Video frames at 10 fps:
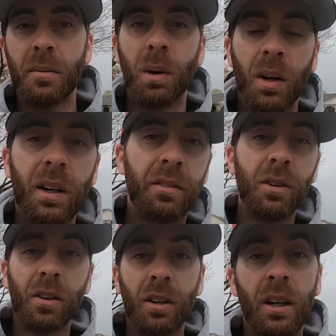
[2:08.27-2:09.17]
But if
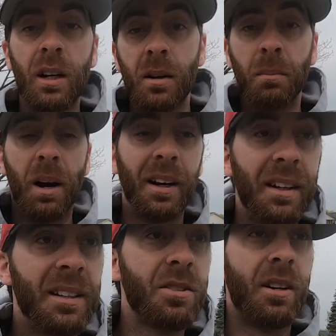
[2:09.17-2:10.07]
you're buying
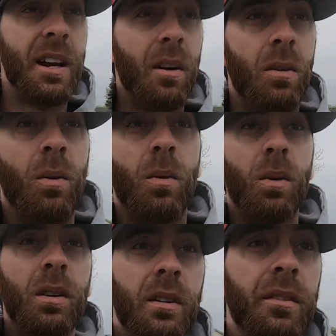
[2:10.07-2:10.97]
in this right now,
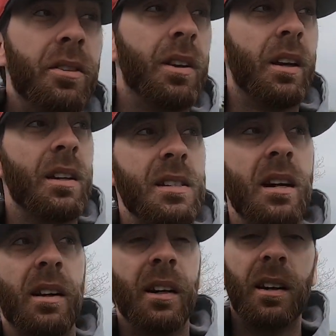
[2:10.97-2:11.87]
or if you're thinking of
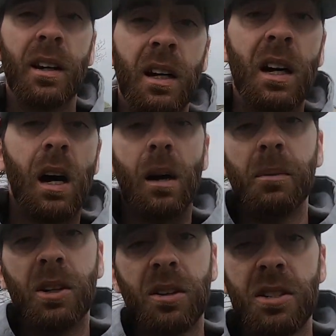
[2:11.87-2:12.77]
selling, I'm
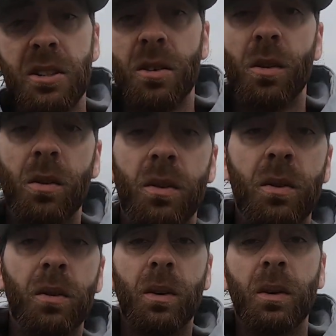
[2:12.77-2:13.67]
curious to know
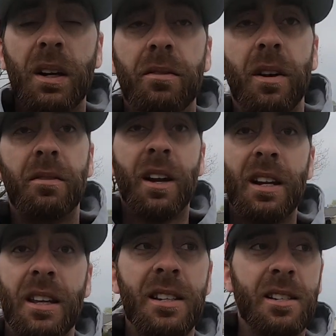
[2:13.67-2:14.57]
if, if
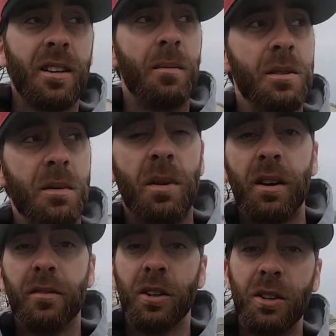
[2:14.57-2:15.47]
any of this comes to
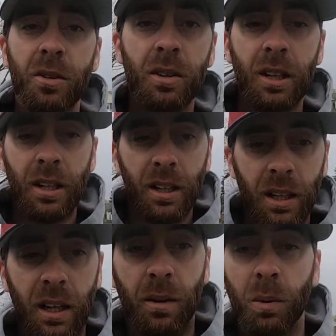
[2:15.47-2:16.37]
mind for you,
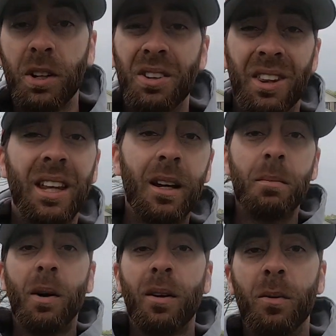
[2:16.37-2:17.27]
uh, what you think
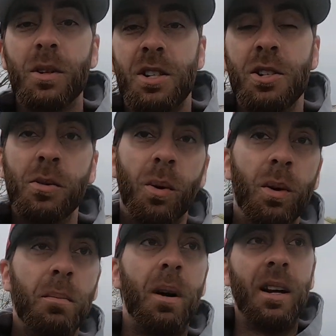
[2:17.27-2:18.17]
about it, what's
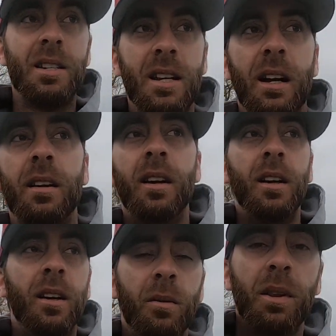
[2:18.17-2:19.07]
your mindset
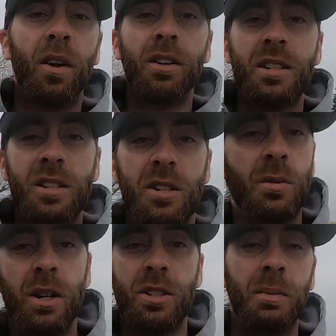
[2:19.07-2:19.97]
with all these
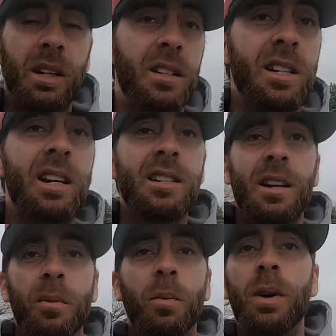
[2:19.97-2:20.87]
situations, because it is
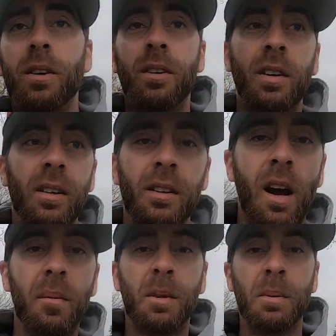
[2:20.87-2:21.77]
a weird
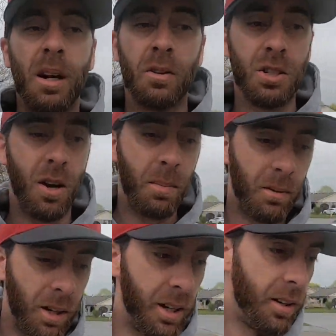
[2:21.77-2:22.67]
time to be house shopping
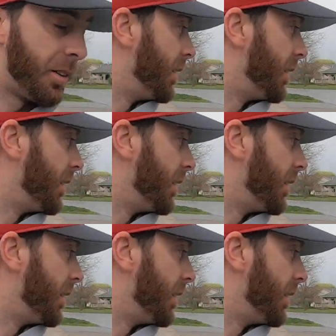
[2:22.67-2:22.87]
right now,